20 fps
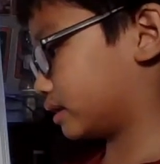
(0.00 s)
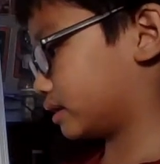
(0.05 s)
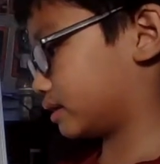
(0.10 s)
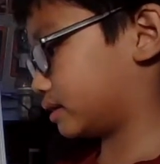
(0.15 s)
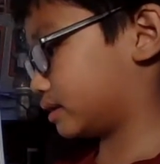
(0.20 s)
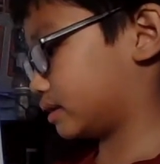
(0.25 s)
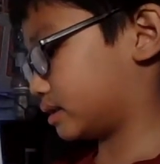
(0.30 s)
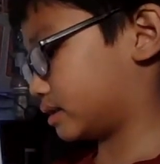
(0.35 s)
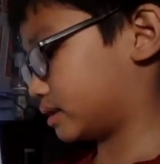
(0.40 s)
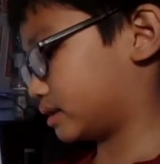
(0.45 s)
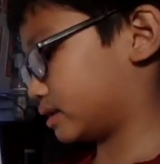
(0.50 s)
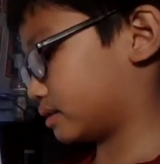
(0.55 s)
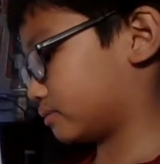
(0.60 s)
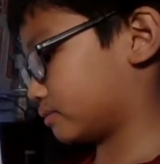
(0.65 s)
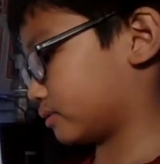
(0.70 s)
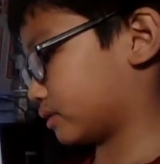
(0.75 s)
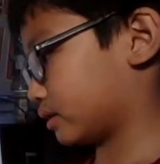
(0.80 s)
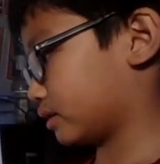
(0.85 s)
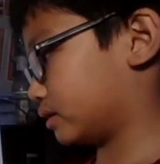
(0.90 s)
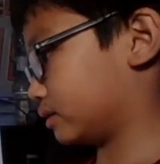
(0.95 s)
and then
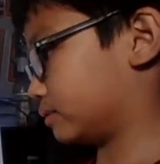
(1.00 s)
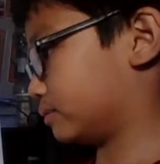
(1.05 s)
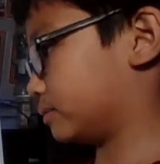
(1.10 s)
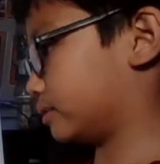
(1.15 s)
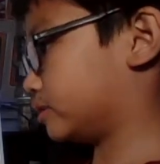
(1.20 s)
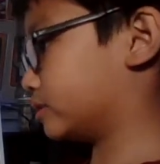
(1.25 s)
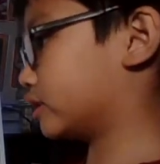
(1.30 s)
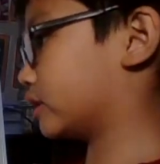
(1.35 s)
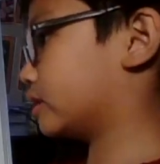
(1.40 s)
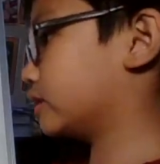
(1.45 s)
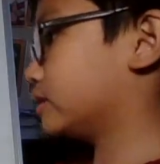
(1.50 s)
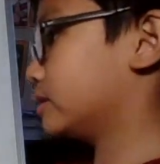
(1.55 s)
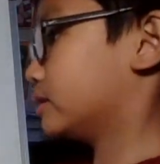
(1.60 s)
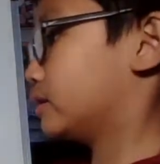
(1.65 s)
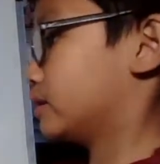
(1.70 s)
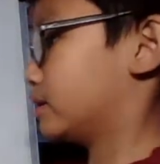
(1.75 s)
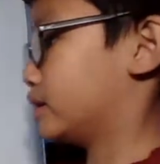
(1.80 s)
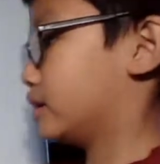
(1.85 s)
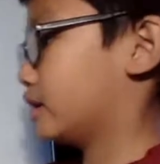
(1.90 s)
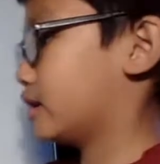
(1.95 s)
we're going to be done.
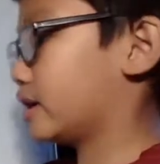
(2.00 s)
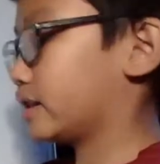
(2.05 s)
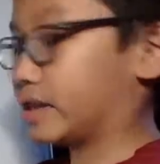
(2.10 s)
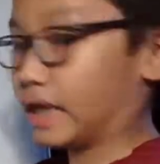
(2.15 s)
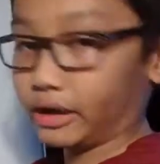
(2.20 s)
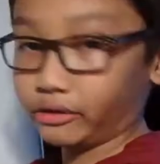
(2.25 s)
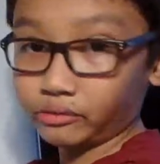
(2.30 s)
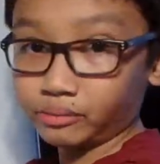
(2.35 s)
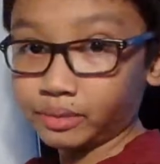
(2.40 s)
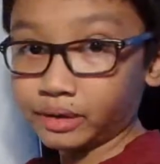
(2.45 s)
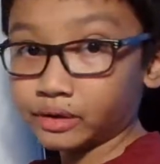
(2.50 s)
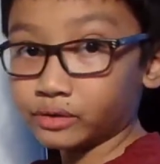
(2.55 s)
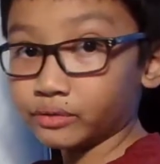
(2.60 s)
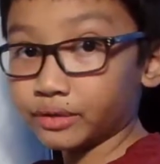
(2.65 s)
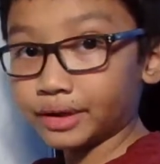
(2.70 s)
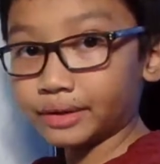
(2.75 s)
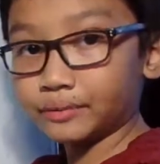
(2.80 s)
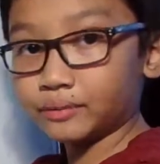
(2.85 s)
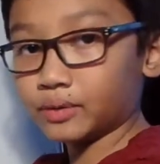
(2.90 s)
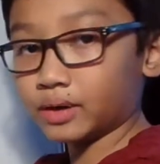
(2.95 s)
And that will be
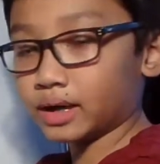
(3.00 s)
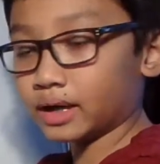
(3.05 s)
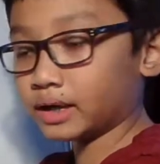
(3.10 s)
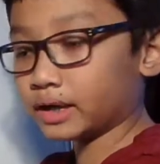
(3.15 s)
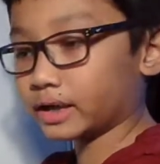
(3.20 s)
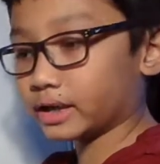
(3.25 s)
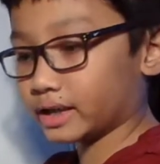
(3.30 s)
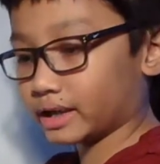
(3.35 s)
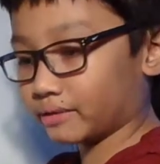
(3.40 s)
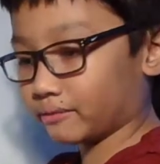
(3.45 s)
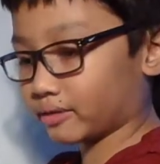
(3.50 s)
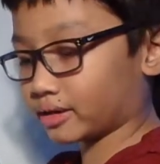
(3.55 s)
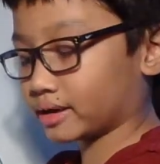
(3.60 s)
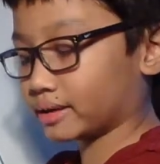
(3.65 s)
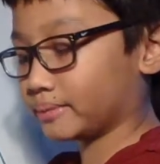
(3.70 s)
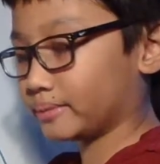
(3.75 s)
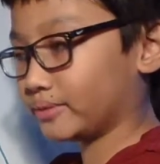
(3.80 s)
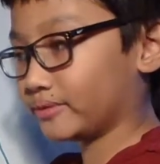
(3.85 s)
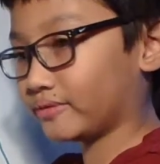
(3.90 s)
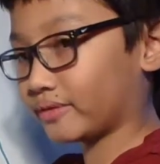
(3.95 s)
grade 1, and then we're going to
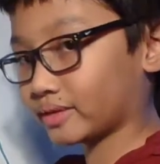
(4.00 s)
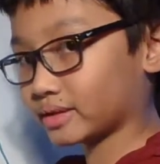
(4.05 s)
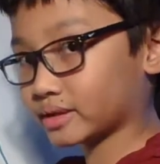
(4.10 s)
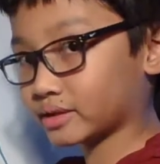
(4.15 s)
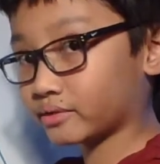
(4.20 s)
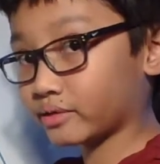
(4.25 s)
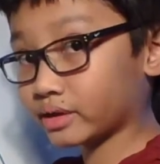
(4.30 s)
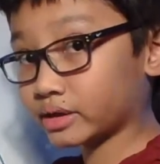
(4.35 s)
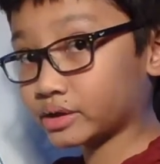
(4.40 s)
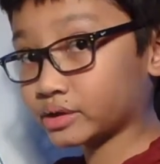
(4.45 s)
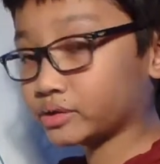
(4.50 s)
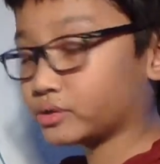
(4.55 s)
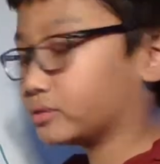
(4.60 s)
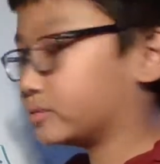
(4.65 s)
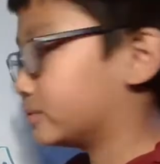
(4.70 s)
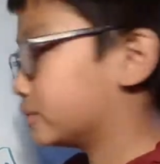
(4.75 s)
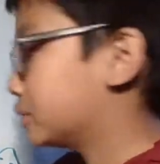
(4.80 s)
move on to grade 2.